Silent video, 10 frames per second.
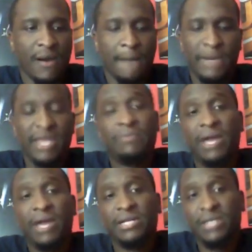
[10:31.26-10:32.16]
But he
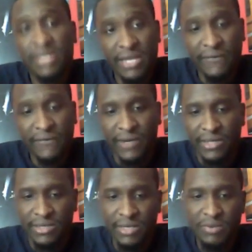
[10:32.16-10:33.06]
plays good
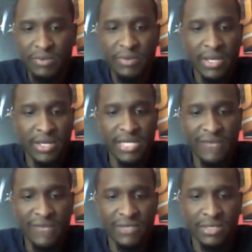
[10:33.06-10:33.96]
defense. He's been playing good
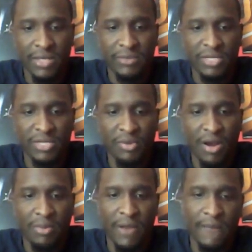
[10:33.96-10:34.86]
defense up this
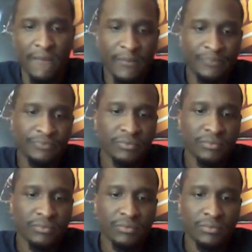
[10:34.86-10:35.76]
part. But
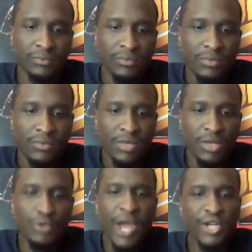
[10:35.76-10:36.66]

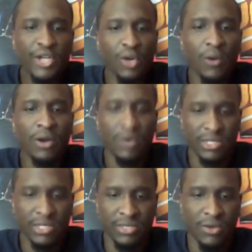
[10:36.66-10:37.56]
you had your
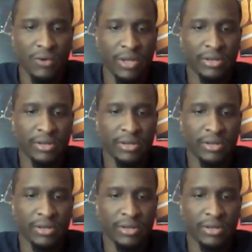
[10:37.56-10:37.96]
workhorses going.